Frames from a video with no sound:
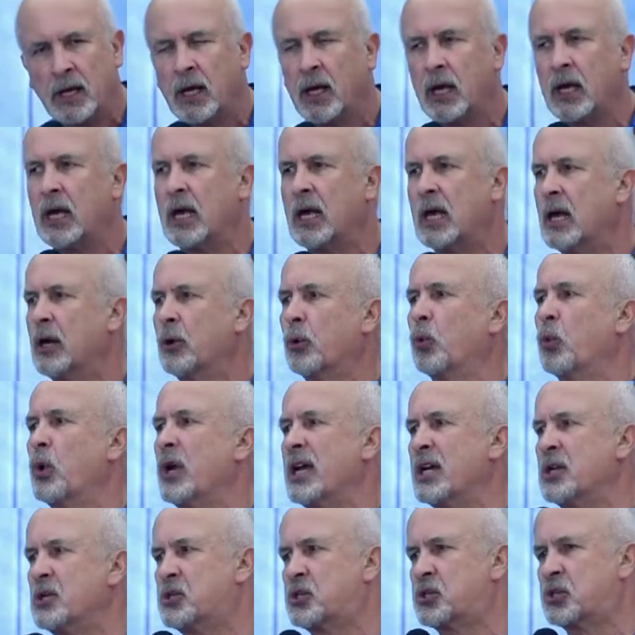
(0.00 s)
Uh,
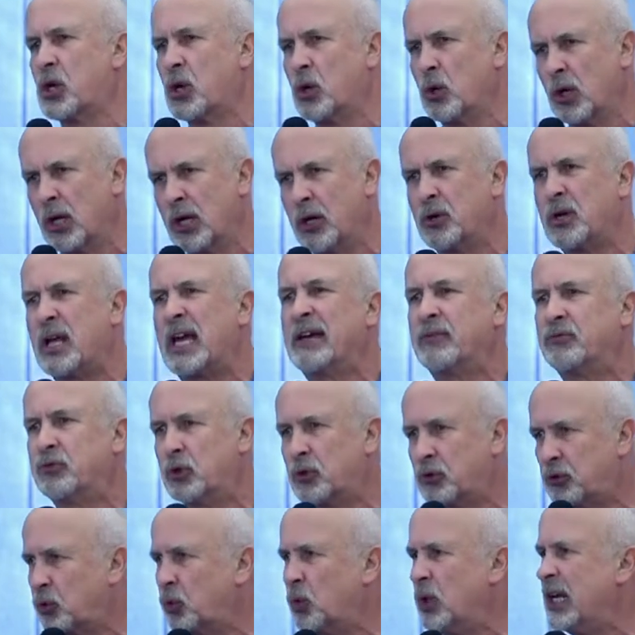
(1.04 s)
red soloed after
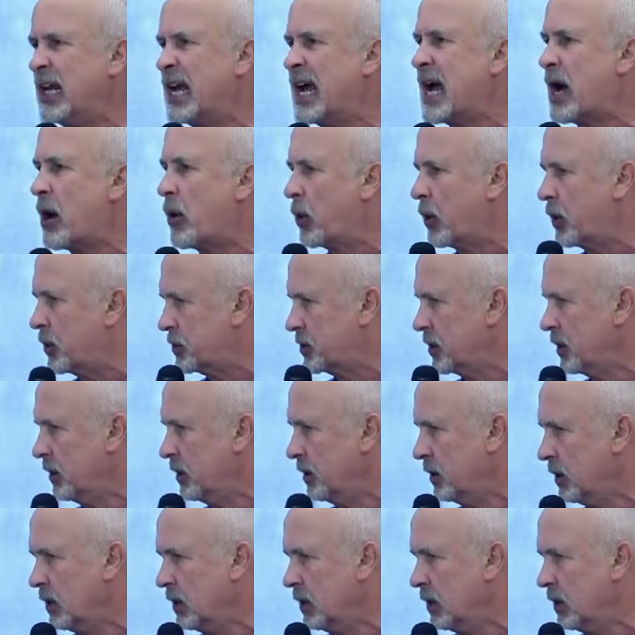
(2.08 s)
three hours.